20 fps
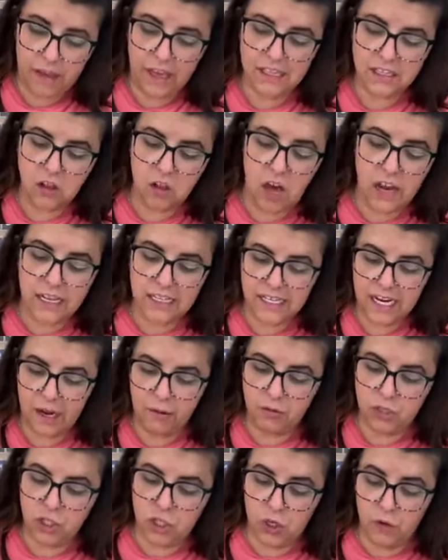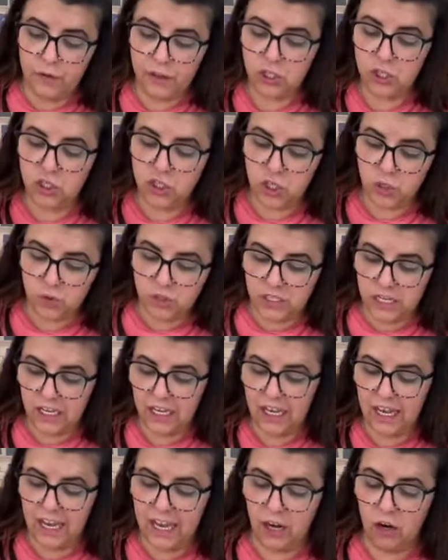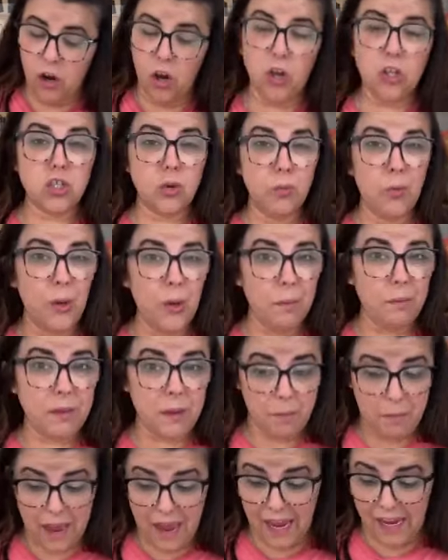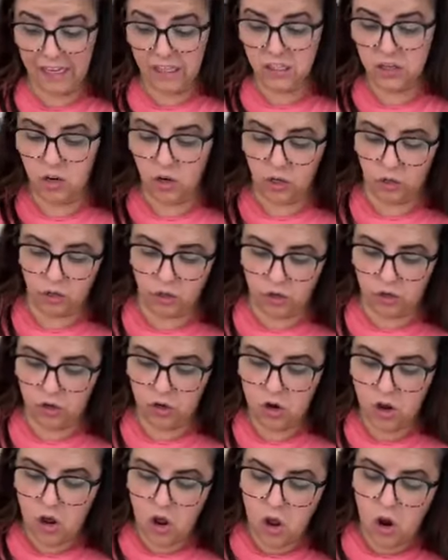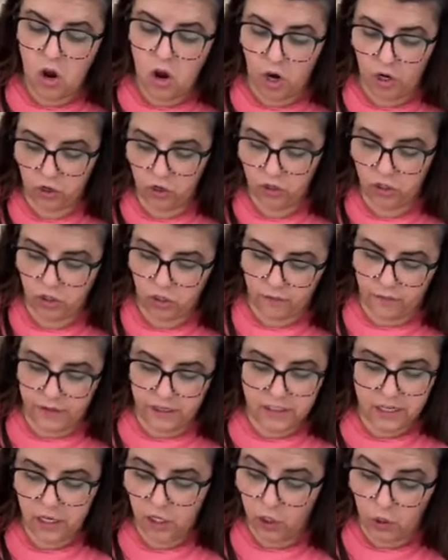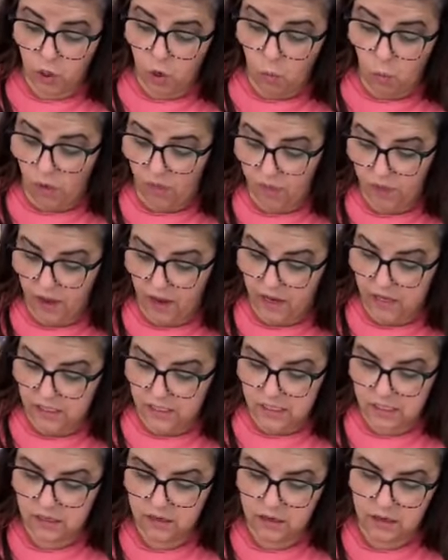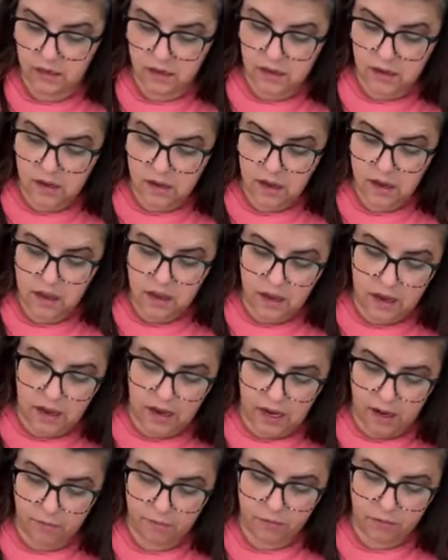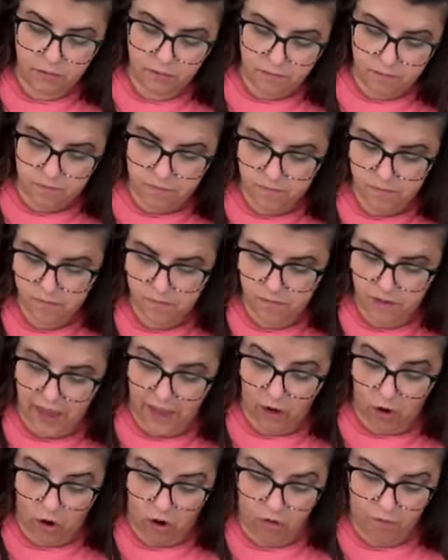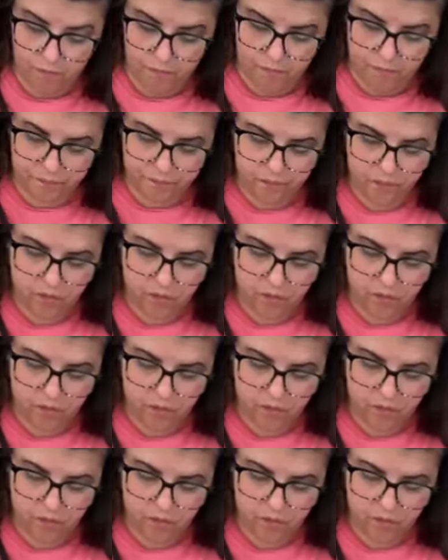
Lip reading: Because a lot of times too, if it's too sticky, it can also pull up the paint on your surface, and you don't want that at all.